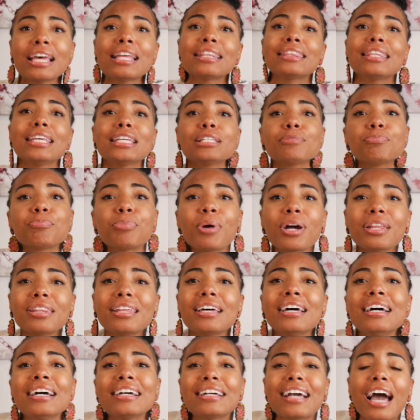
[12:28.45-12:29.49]
This
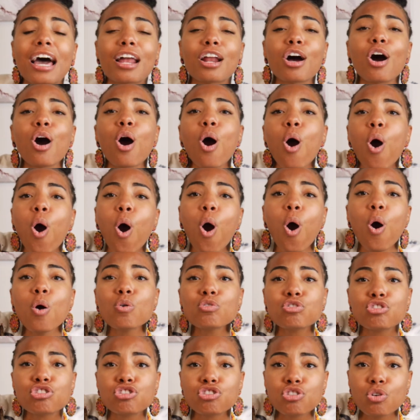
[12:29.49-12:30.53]
brother got a whole
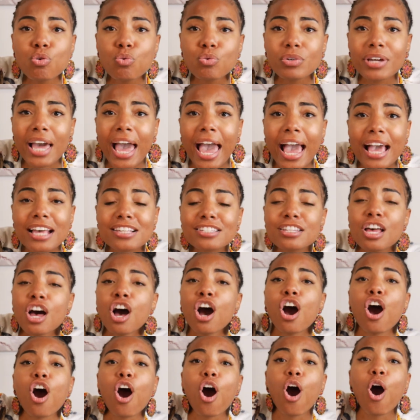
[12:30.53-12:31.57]
suitcase,
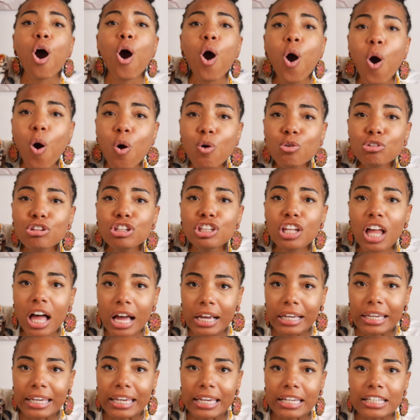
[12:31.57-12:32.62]
a whole
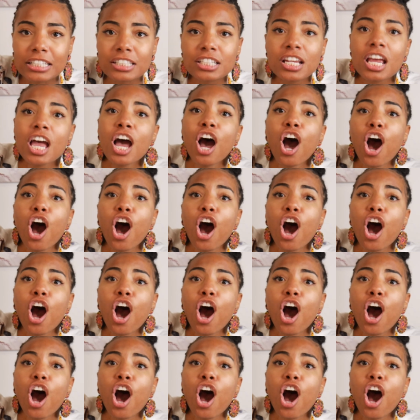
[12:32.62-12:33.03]
luggage,